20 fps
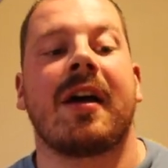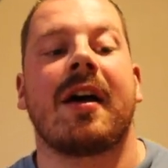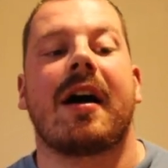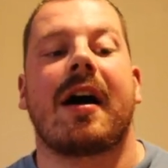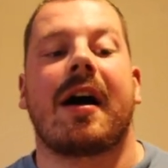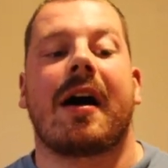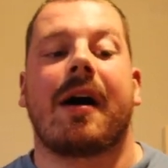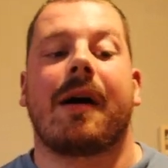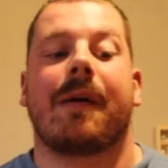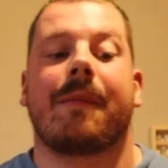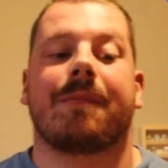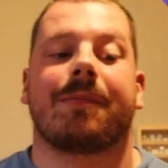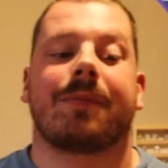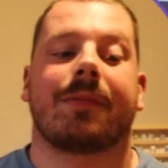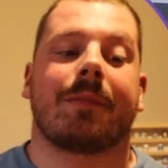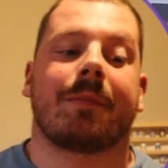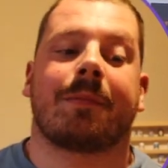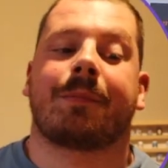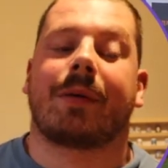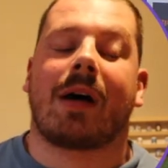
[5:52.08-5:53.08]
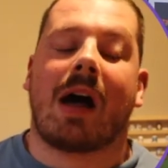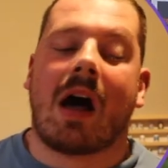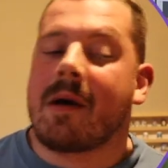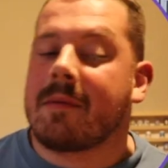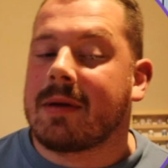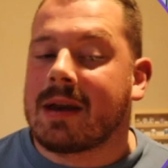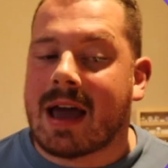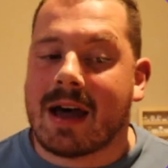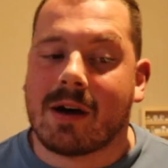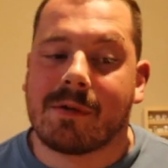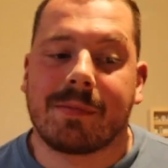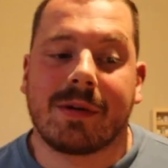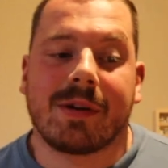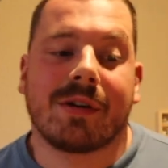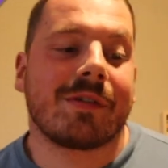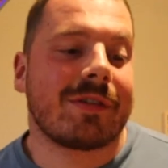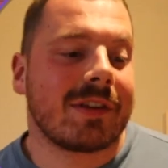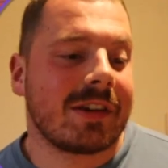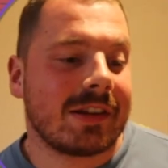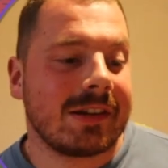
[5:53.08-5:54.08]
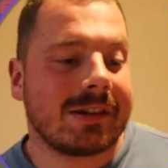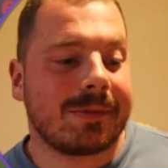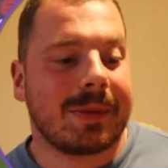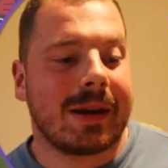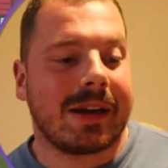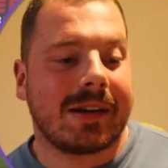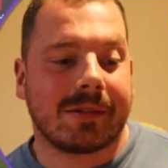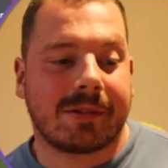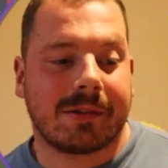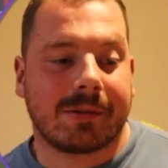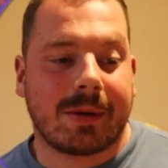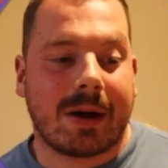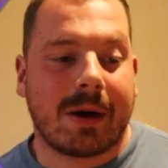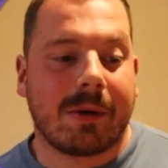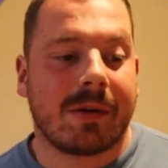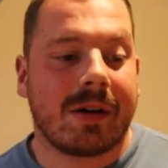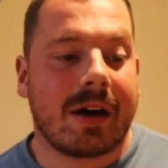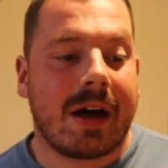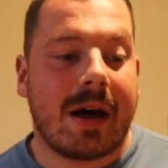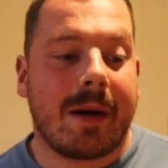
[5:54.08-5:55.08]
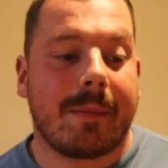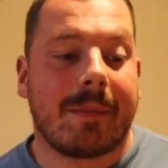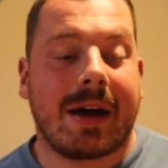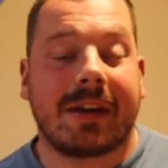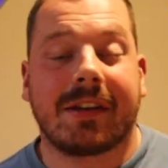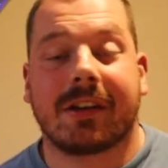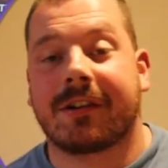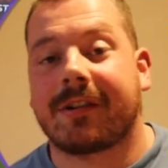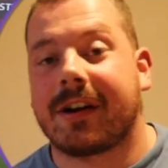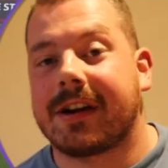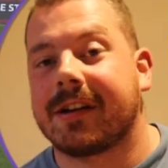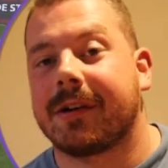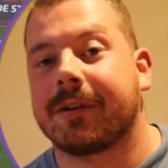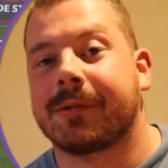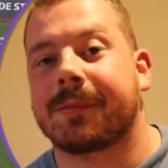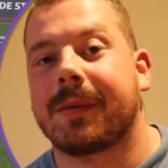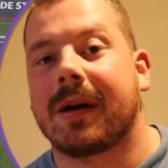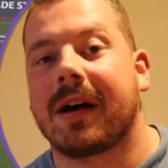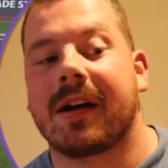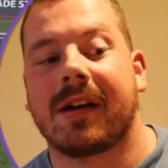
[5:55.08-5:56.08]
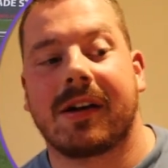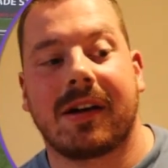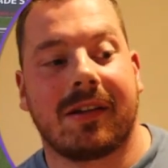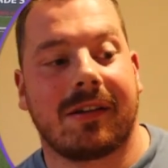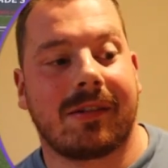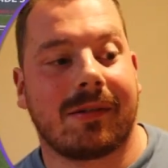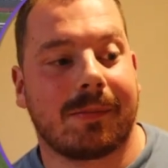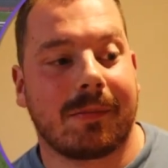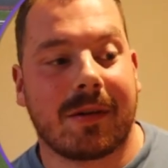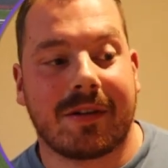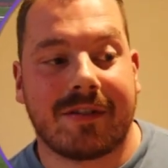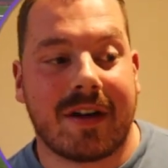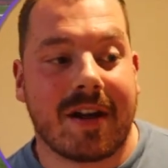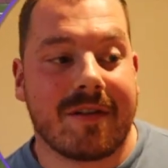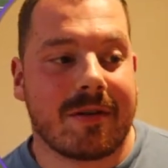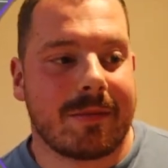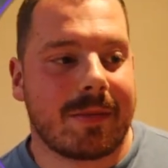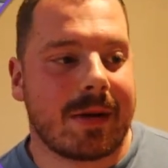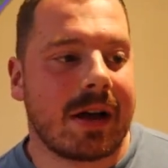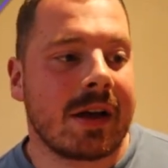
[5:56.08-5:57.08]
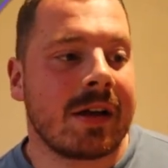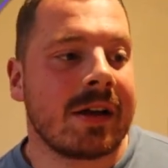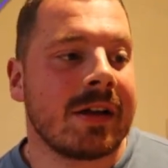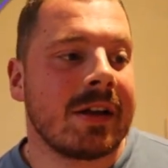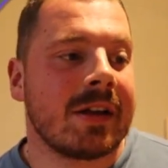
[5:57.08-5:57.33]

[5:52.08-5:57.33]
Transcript: But I mean, how beautiful are these plates as well. And the Crayos bar is my favourite bar.